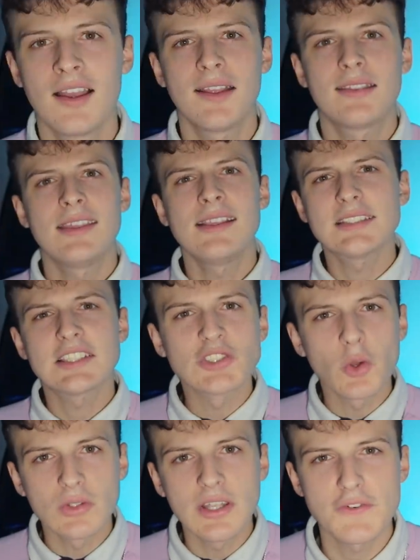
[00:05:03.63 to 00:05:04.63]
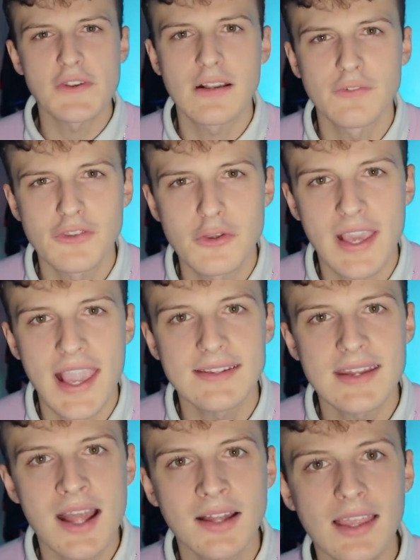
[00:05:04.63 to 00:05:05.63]
Like, things are so difficult for you, Katie,
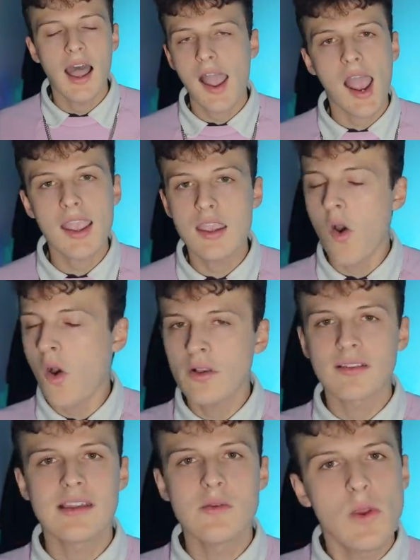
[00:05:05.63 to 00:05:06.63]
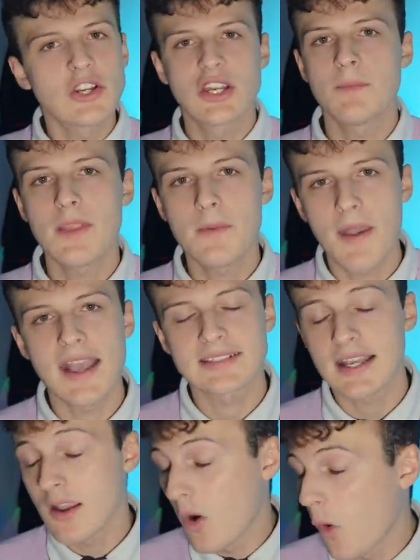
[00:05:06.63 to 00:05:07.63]
aren't they? I honestly wish him the best,
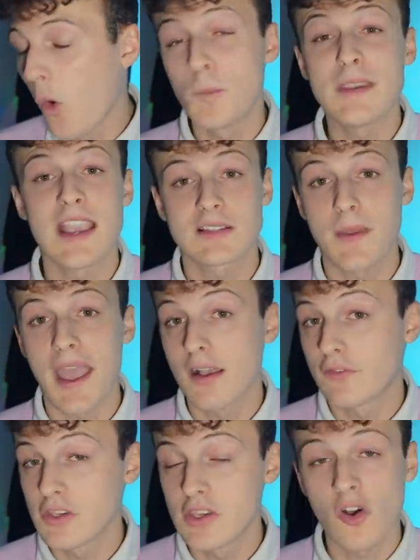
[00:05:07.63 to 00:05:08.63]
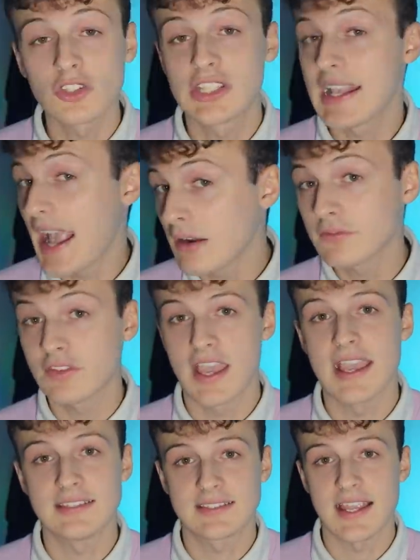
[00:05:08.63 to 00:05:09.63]
and I hope he gets better for your sake and for
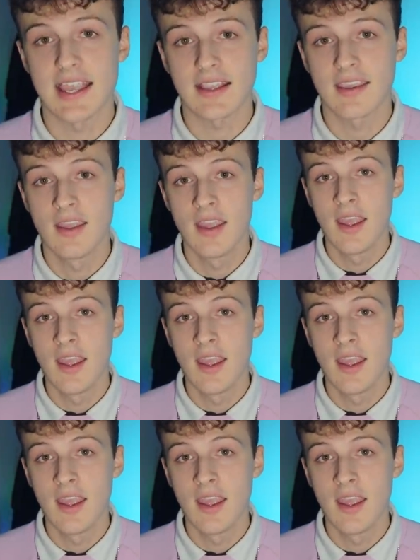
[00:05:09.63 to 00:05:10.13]
his sake.